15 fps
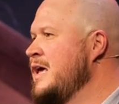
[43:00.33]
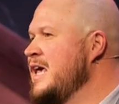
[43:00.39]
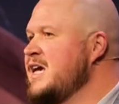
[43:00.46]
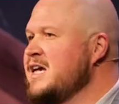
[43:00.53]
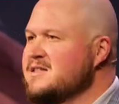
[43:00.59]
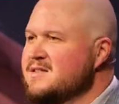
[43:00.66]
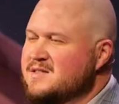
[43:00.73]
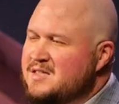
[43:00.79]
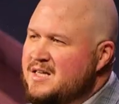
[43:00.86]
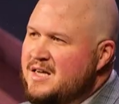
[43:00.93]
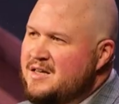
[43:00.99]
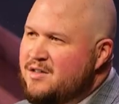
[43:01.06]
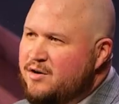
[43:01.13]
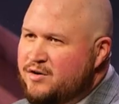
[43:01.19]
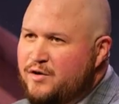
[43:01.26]
He can
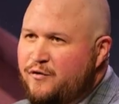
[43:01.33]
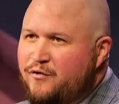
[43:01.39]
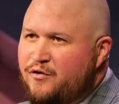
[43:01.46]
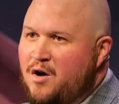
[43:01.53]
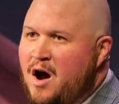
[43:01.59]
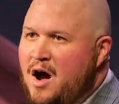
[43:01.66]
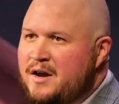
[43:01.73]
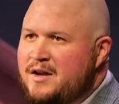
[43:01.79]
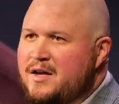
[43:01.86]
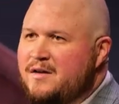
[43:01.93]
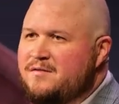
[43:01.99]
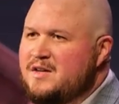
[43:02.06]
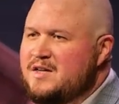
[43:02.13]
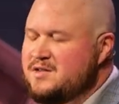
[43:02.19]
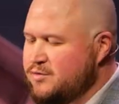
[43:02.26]
see their defrauding
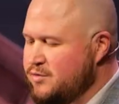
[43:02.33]
of these